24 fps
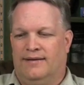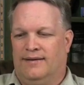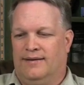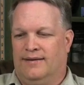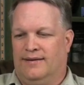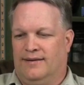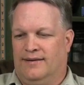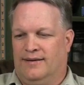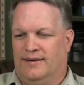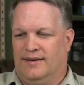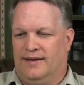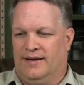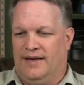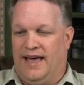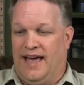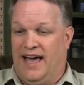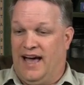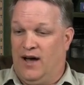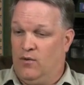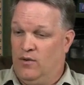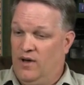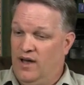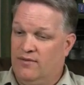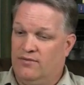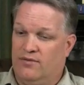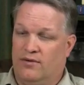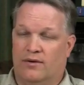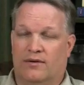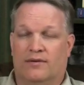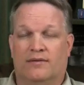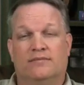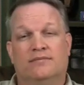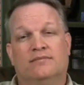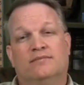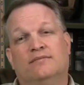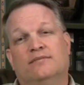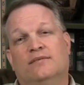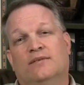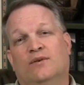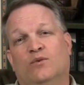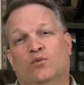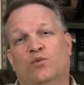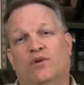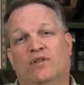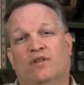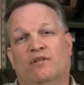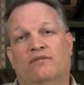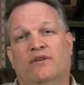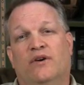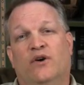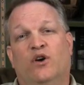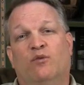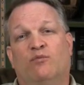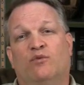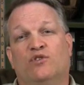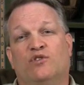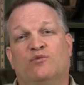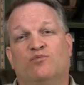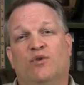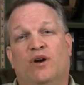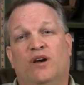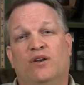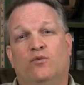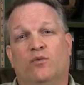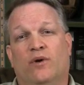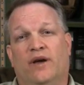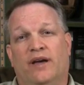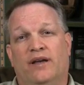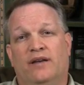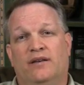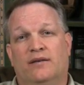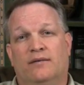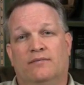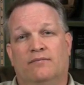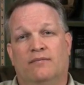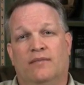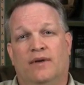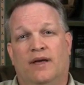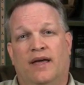However, with a variable spread rate